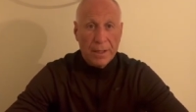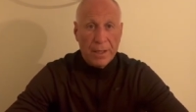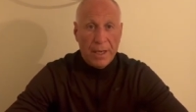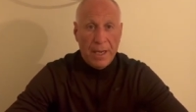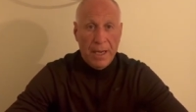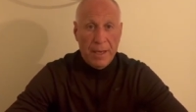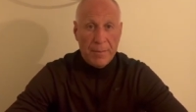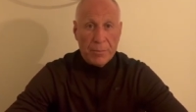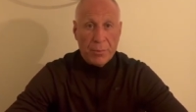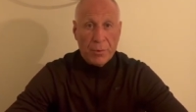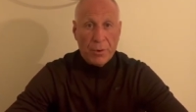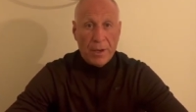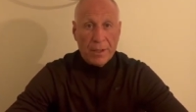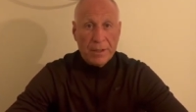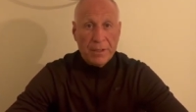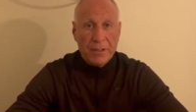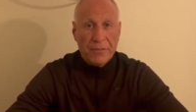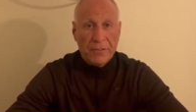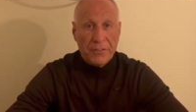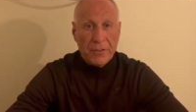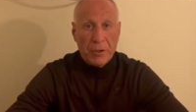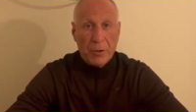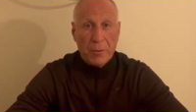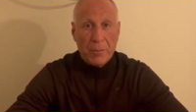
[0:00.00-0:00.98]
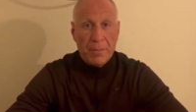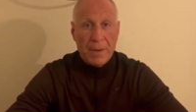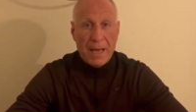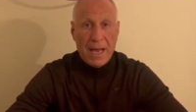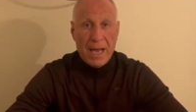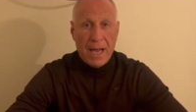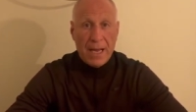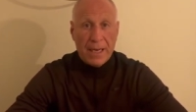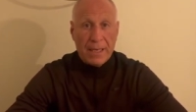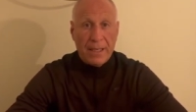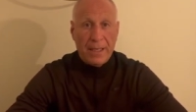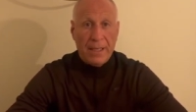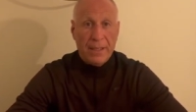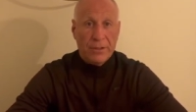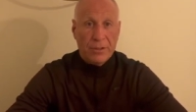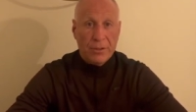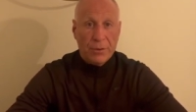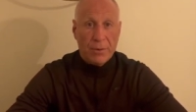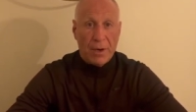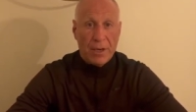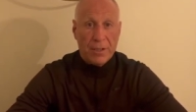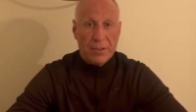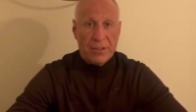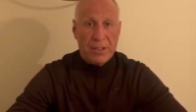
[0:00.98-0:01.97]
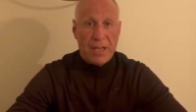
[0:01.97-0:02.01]
and brought the film back
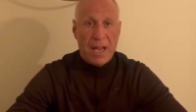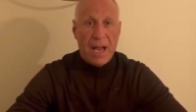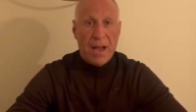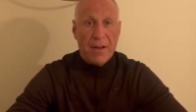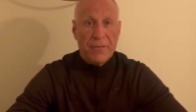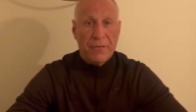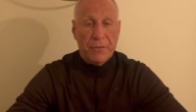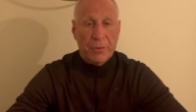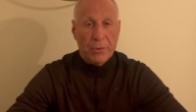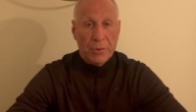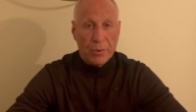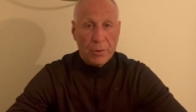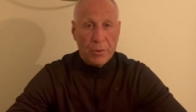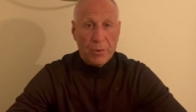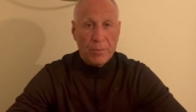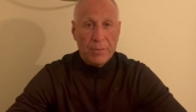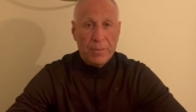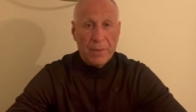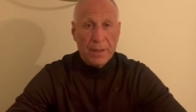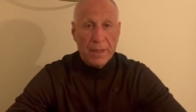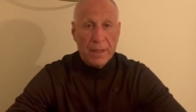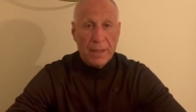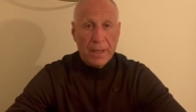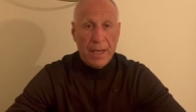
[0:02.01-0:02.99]
into our staff room